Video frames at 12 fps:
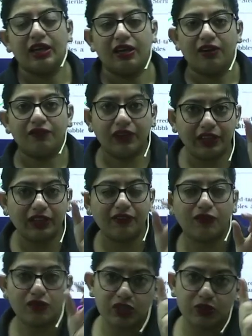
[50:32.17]
will give
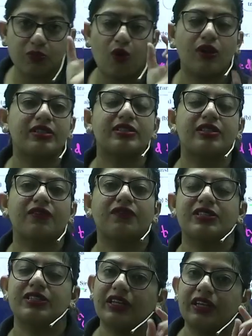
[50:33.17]
you small
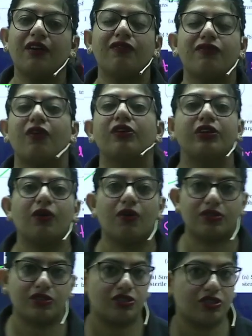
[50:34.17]
surface area for the
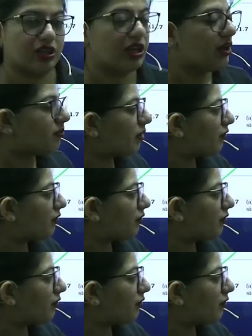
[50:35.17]
oxygen. But we